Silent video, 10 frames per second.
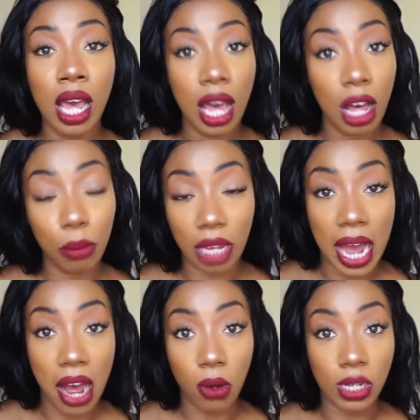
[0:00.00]
help me
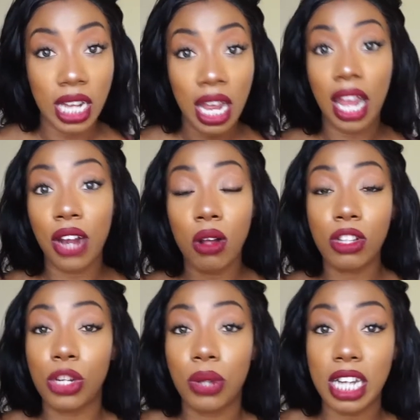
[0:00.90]
out. And
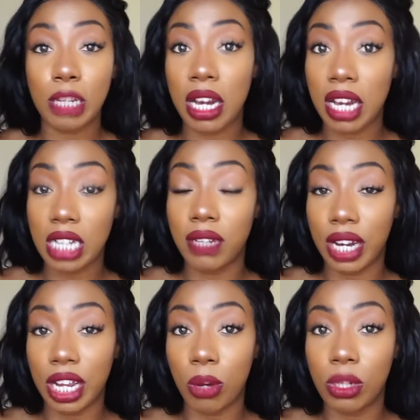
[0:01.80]
also, you guys, my next
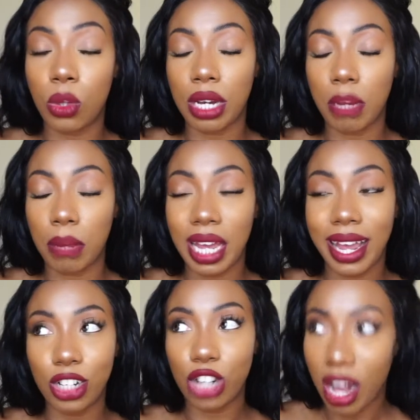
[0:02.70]
video is to be
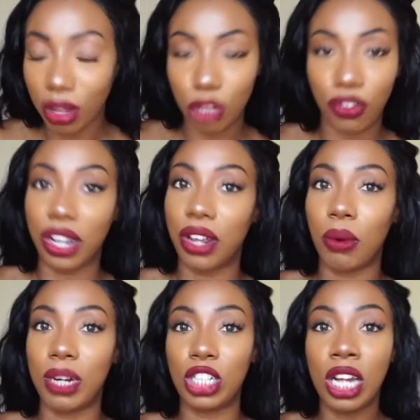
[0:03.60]
a challenge video,
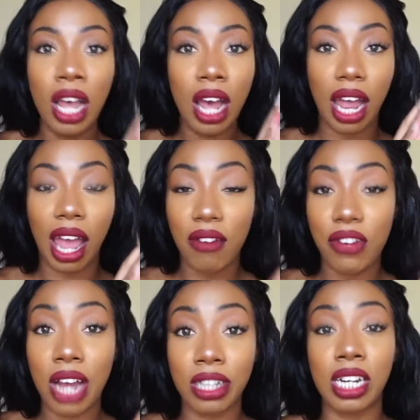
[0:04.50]
which I have
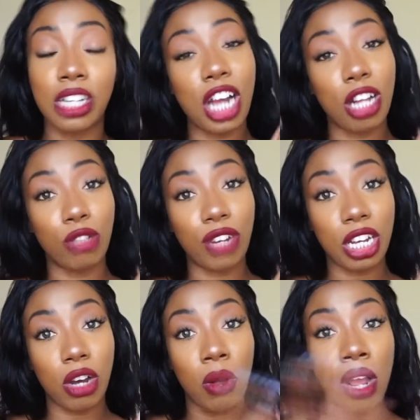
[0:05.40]
not done a challenge
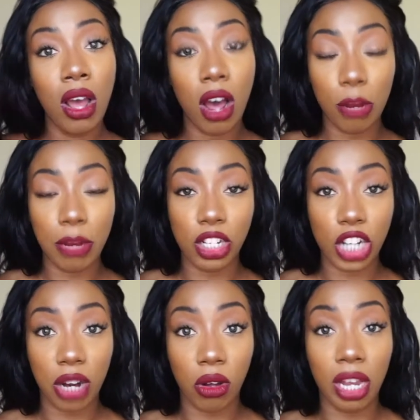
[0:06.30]
video on my
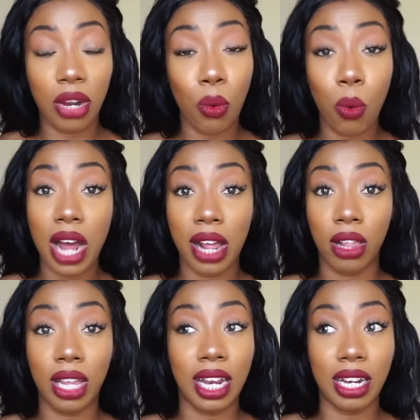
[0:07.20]
channel in a while,
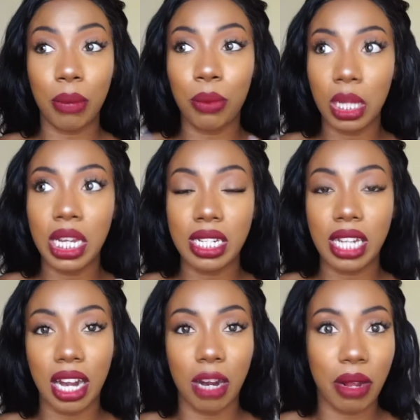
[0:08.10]
and I'm really
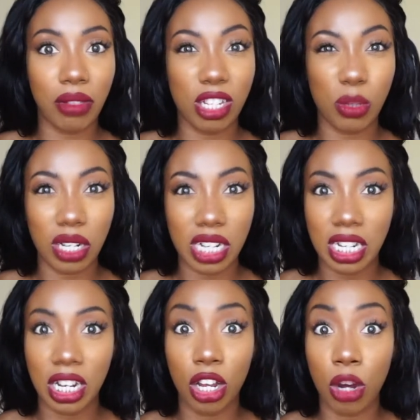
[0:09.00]
excited about this one because
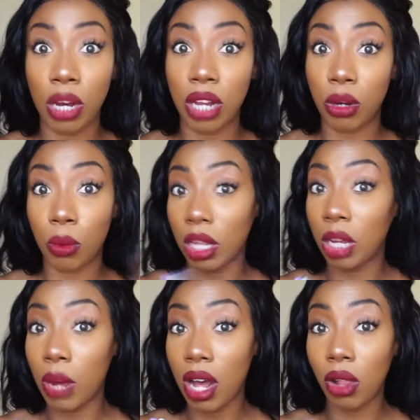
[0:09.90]
it could go either really
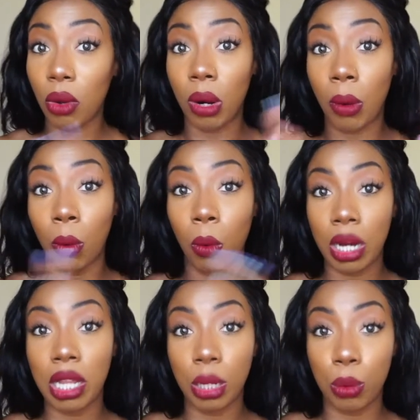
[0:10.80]
well or
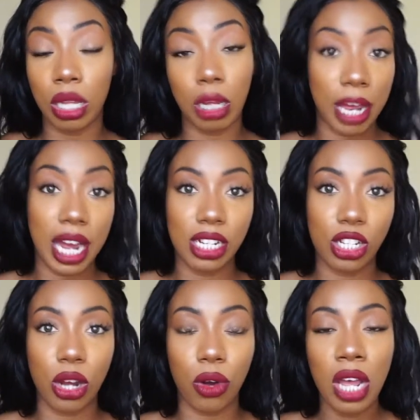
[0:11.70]
really bad.
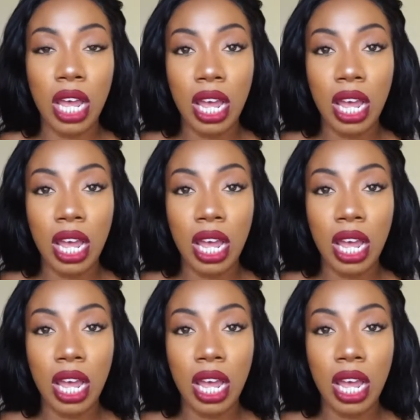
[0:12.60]
So